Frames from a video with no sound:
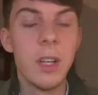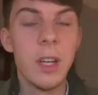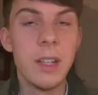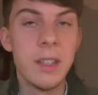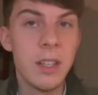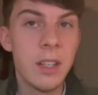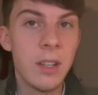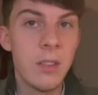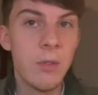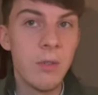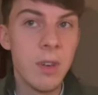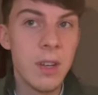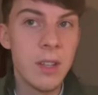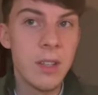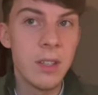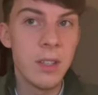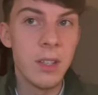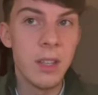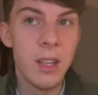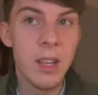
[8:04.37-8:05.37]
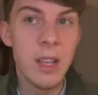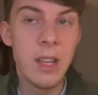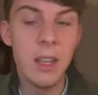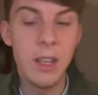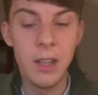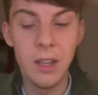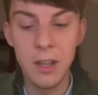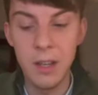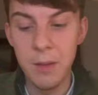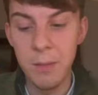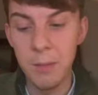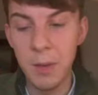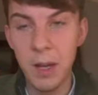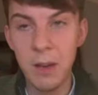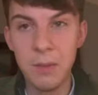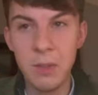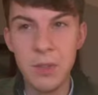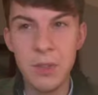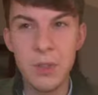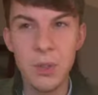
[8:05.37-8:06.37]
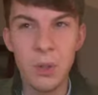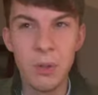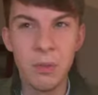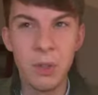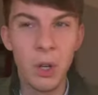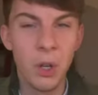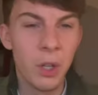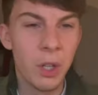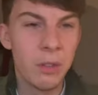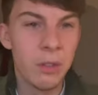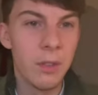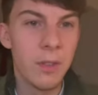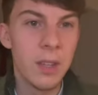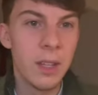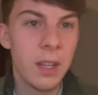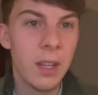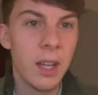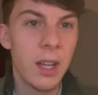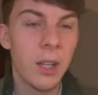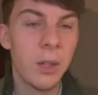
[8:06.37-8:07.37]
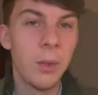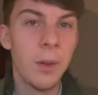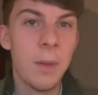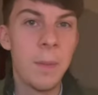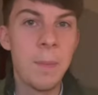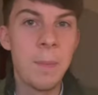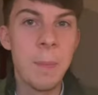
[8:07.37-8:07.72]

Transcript: I did recently, but I've just sort of gone off a bit now.